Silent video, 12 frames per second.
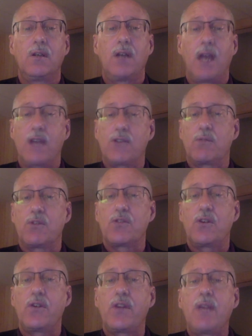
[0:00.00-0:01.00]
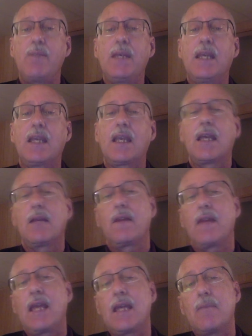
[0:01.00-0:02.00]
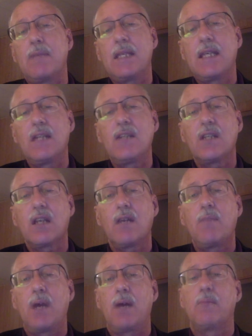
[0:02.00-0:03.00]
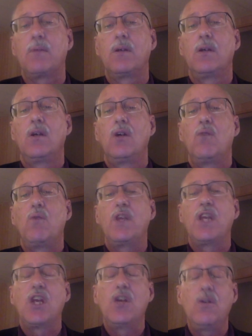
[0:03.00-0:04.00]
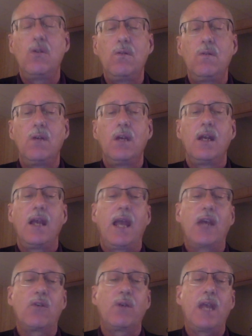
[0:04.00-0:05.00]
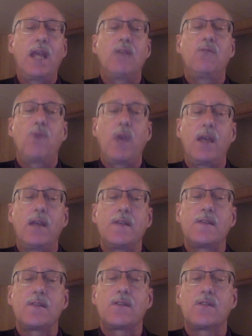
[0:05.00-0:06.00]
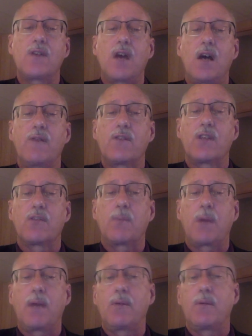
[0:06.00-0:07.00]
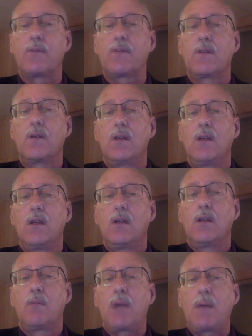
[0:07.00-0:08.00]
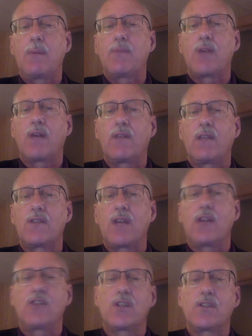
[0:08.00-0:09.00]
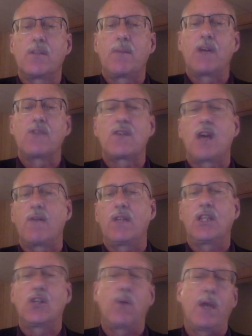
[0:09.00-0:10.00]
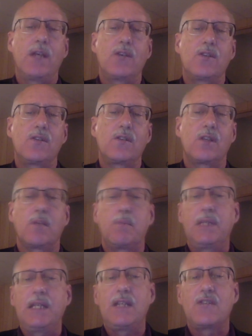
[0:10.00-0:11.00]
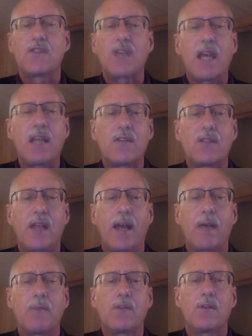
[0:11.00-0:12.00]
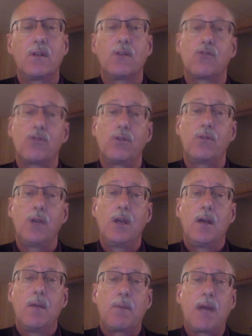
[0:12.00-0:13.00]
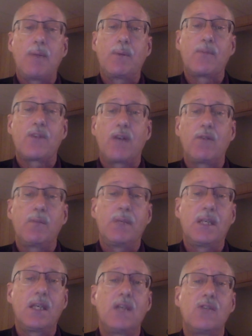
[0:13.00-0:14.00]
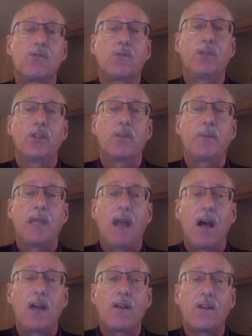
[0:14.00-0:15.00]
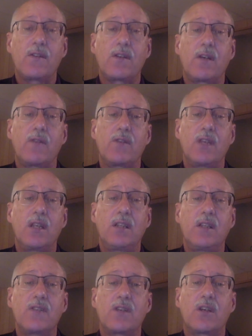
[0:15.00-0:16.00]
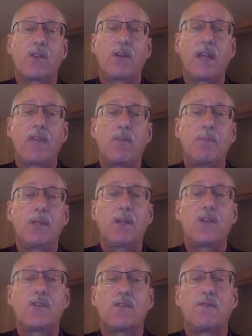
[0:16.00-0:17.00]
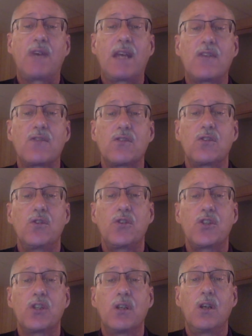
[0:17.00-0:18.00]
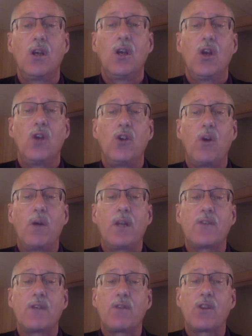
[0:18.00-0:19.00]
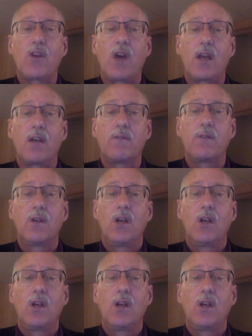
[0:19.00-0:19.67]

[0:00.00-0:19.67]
As a result, they can begin to come up with new and creative ways to solve such problems. Problem solving is not just about solving equations and completing science labs. True, problem solving begins when we look beyond ourselves and enlist our creative abilities to find a solution no one has ever thought of.